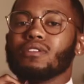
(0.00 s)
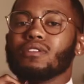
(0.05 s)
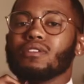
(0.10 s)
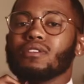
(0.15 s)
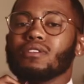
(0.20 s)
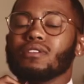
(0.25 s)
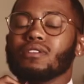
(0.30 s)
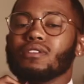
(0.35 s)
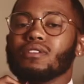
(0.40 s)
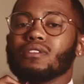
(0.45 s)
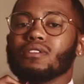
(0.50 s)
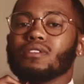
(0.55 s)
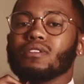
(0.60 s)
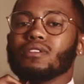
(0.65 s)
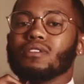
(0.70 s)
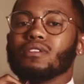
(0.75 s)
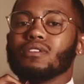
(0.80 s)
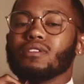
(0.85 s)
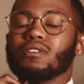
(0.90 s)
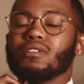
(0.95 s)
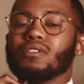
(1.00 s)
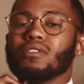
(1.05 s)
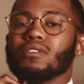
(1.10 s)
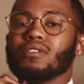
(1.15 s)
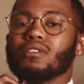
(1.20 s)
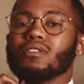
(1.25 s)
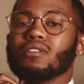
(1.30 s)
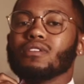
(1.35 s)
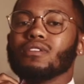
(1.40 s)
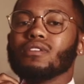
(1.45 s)

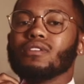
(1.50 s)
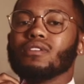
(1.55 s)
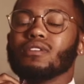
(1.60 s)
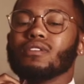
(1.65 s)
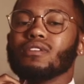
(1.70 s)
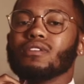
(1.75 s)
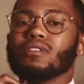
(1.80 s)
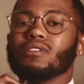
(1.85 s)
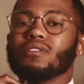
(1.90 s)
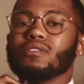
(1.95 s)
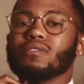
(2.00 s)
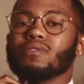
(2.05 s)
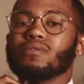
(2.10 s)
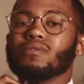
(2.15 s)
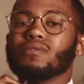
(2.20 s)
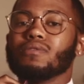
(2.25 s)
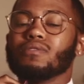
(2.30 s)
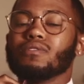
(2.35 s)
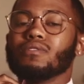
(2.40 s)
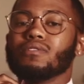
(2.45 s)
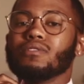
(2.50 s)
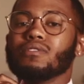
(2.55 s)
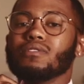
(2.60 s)
(not speaking)